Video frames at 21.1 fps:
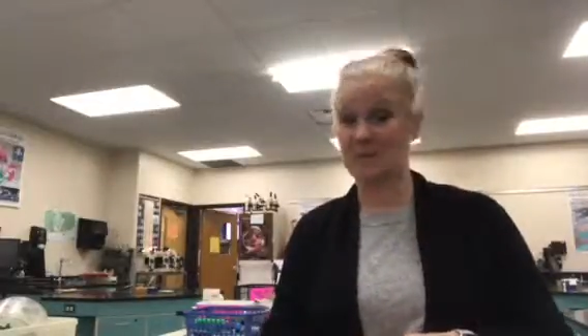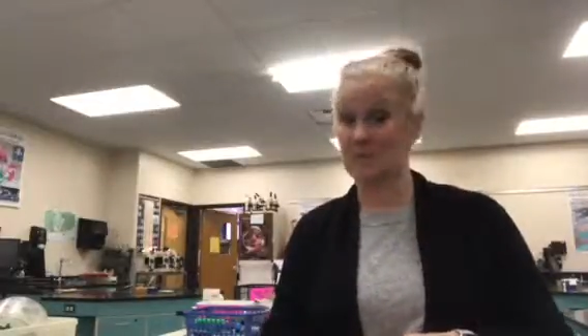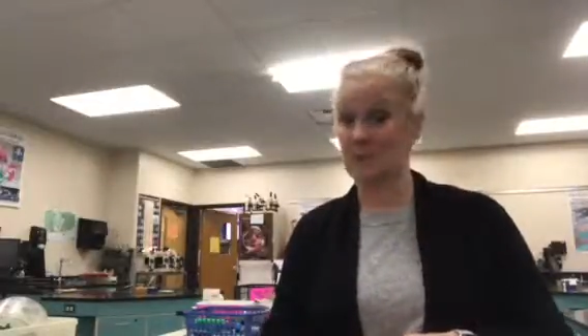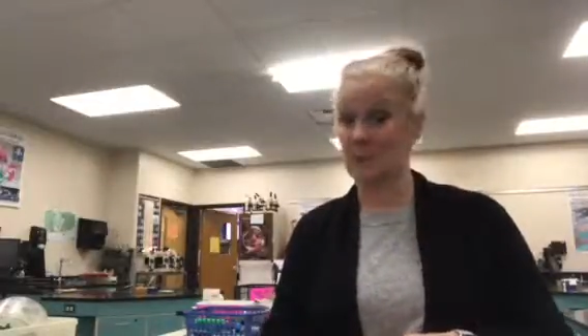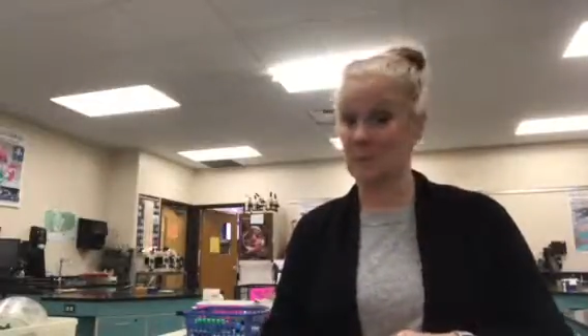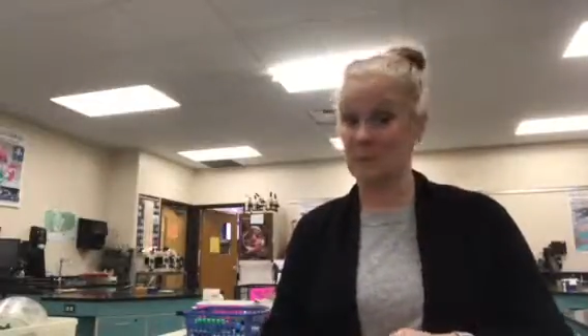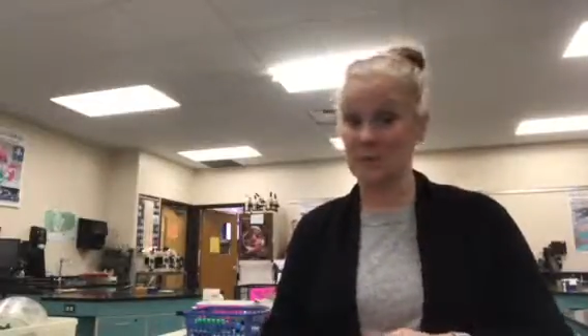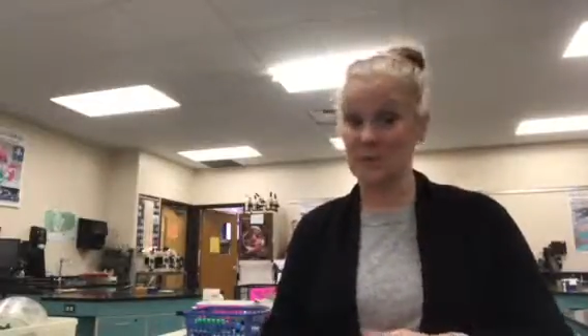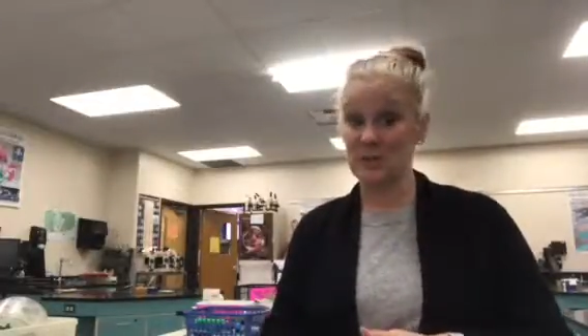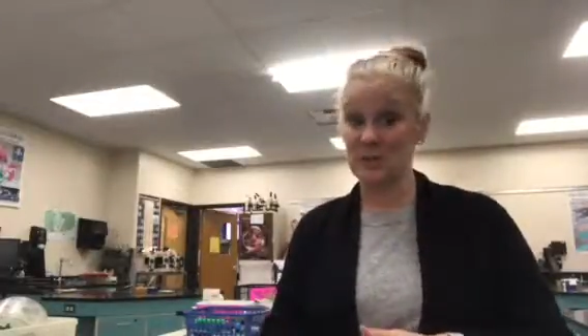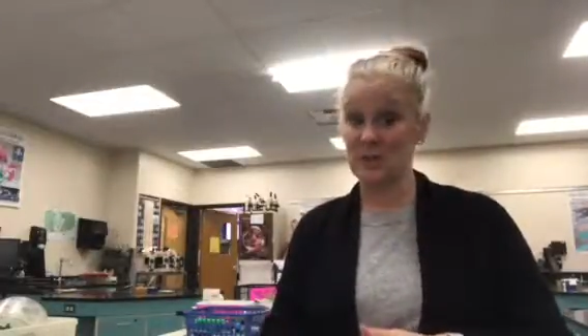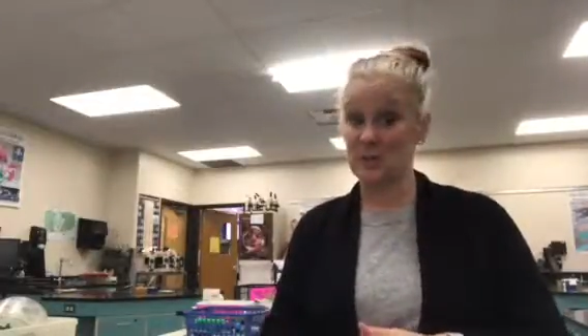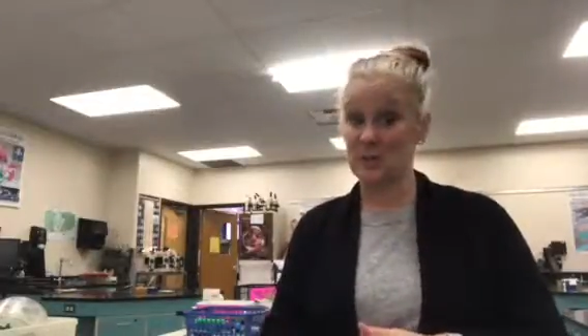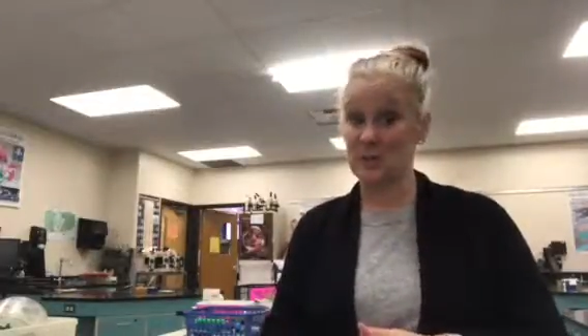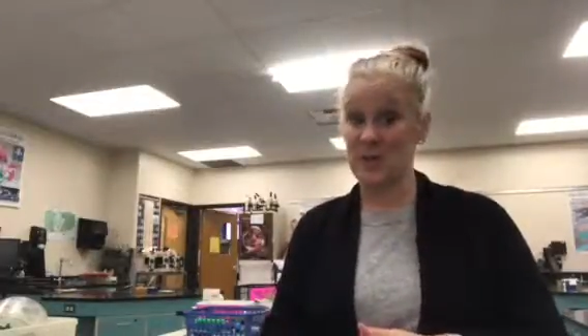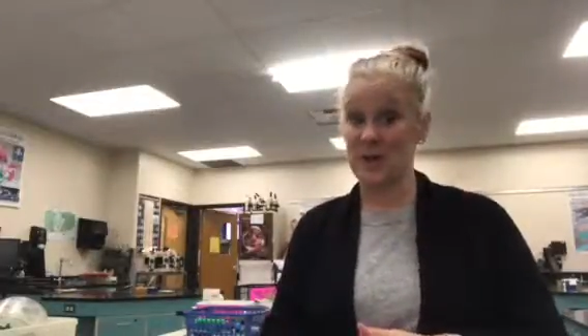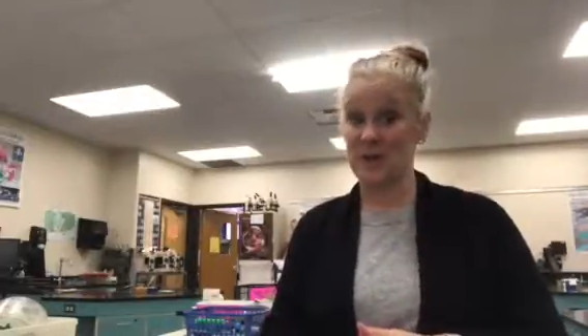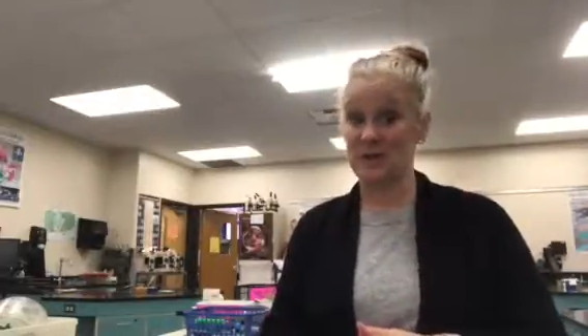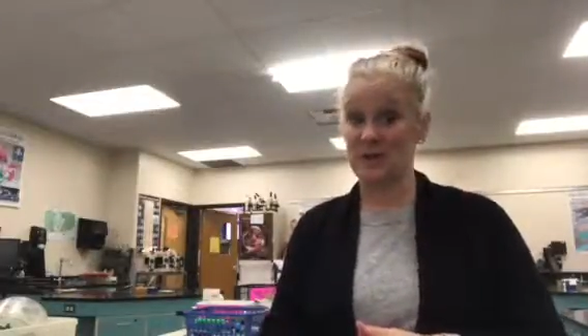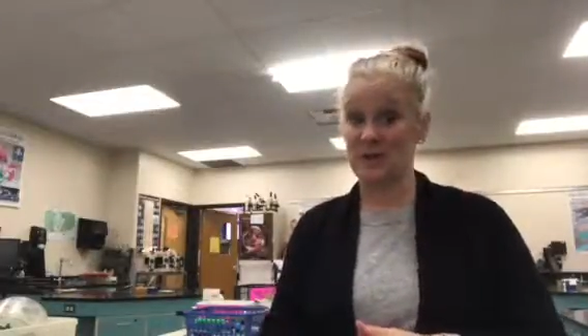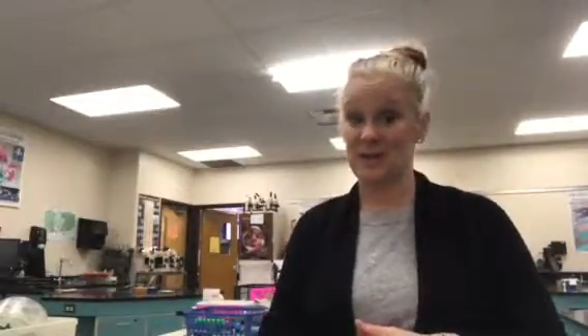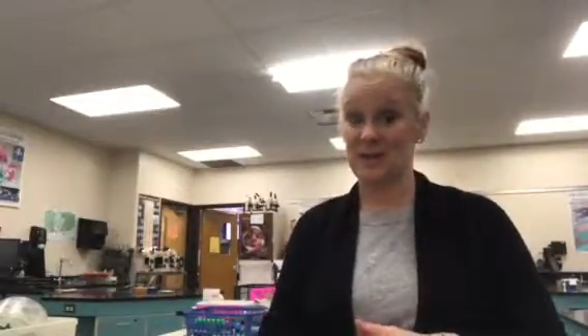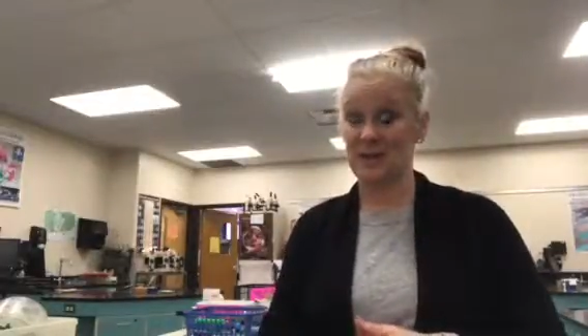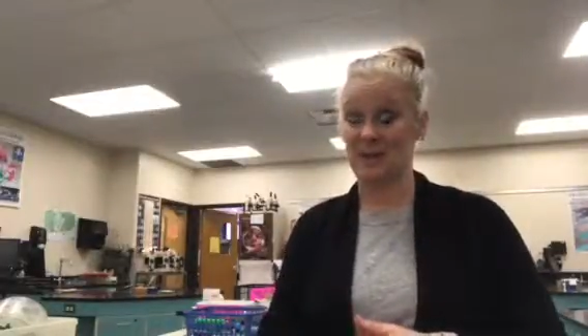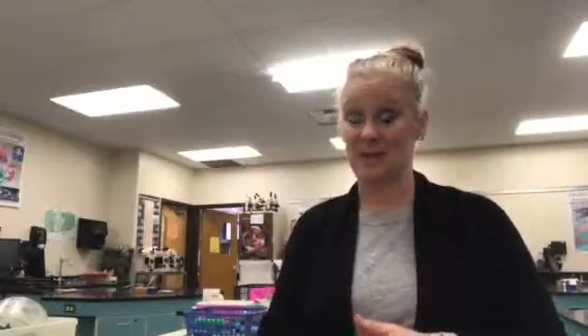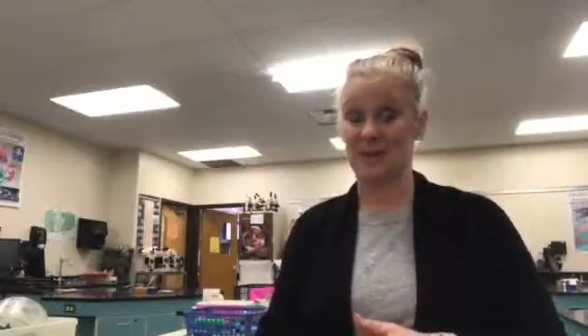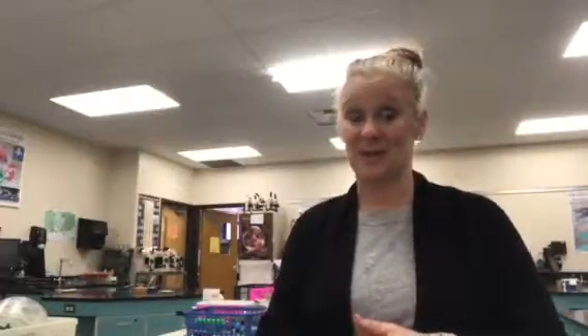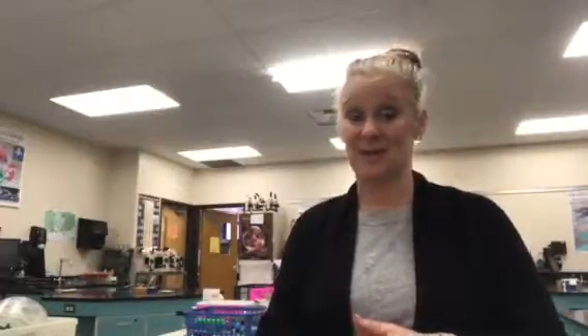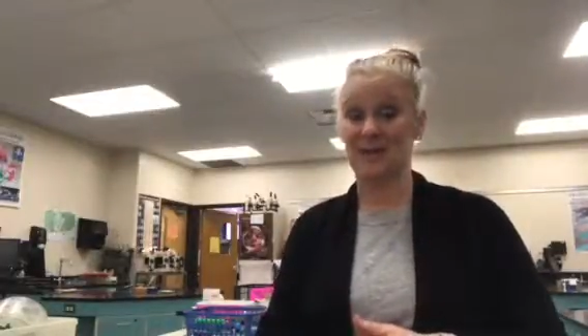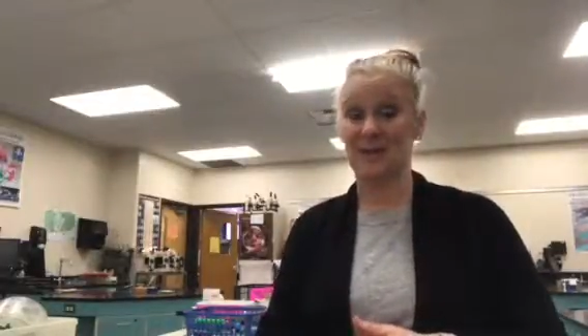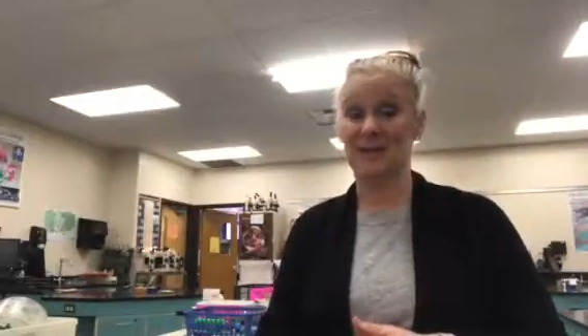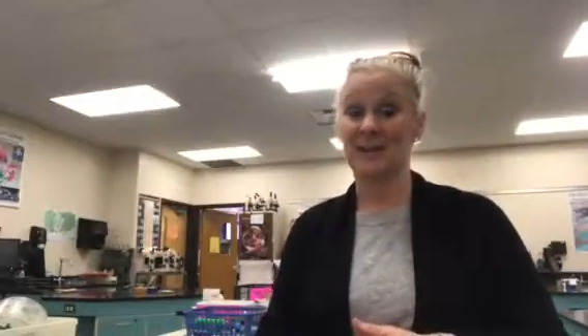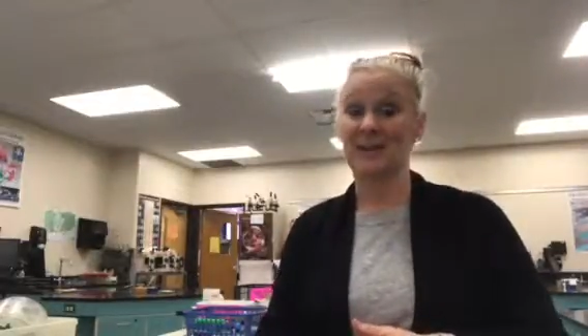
Don't be too loud either.